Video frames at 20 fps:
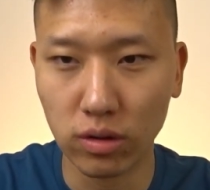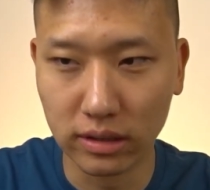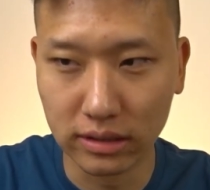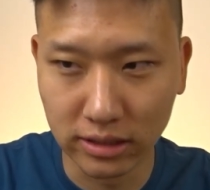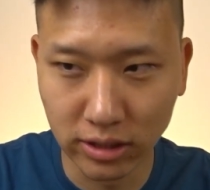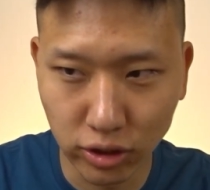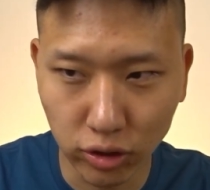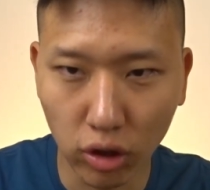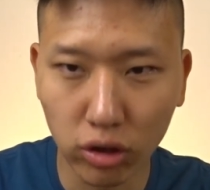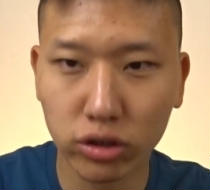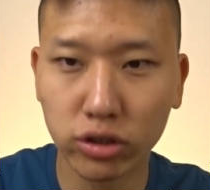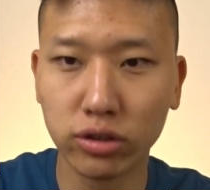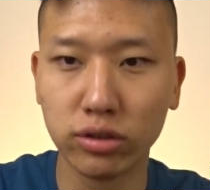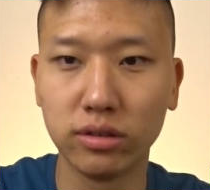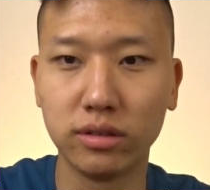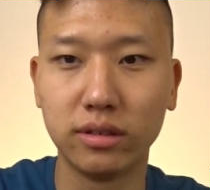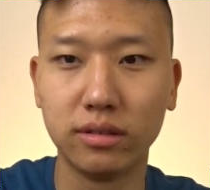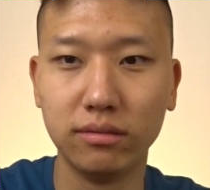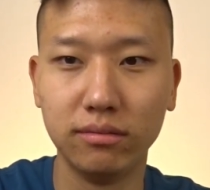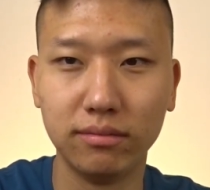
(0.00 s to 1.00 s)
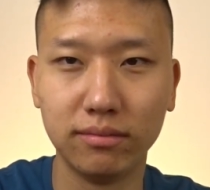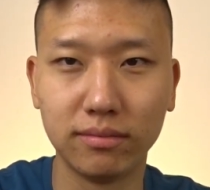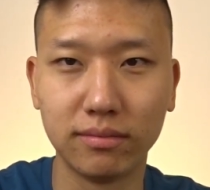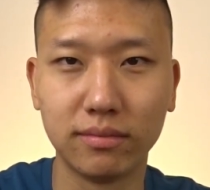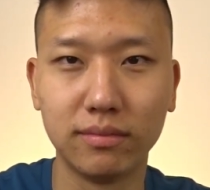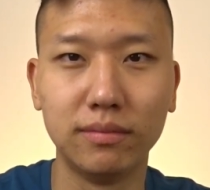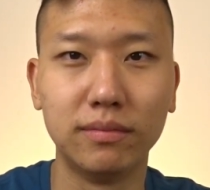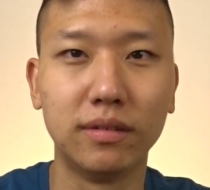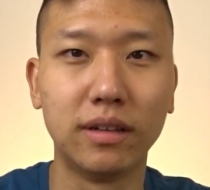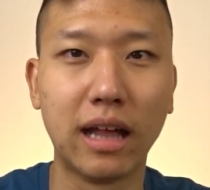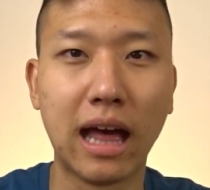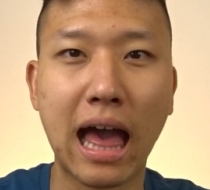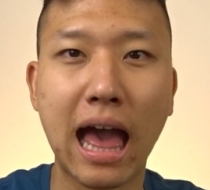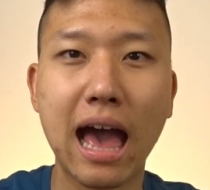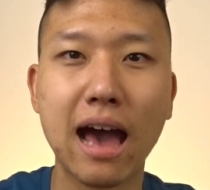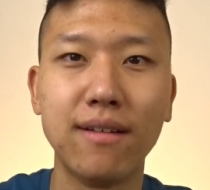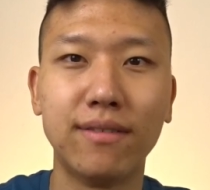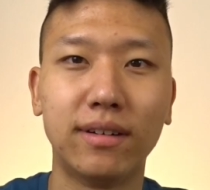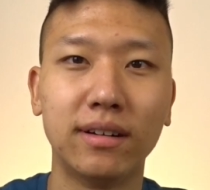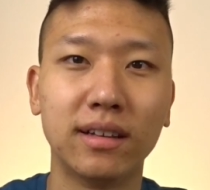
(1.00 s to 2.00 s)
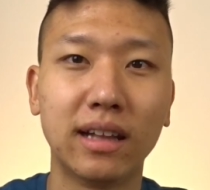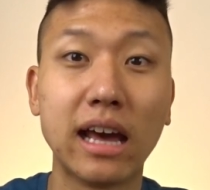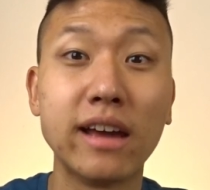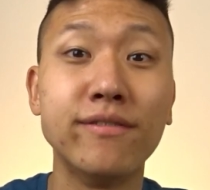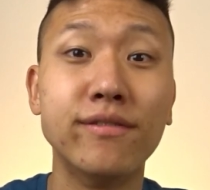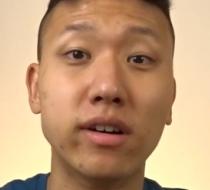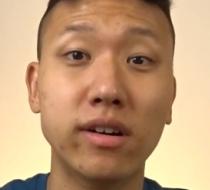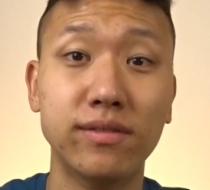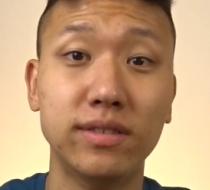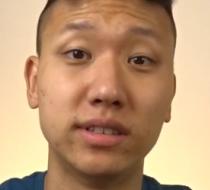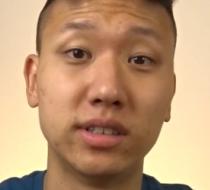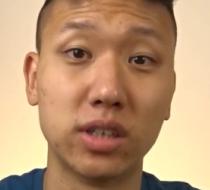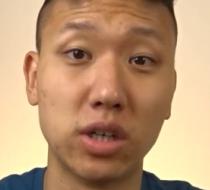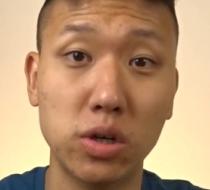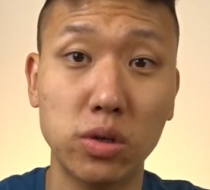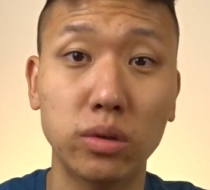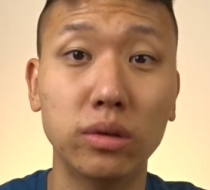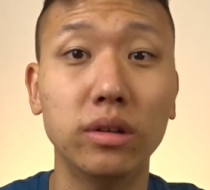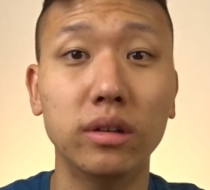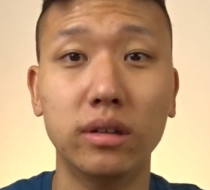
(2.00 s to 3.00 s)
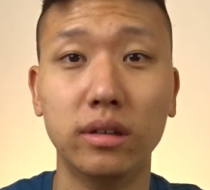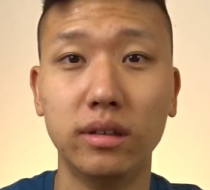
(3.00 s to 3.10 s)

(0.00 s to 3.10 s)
start to have a life of its own.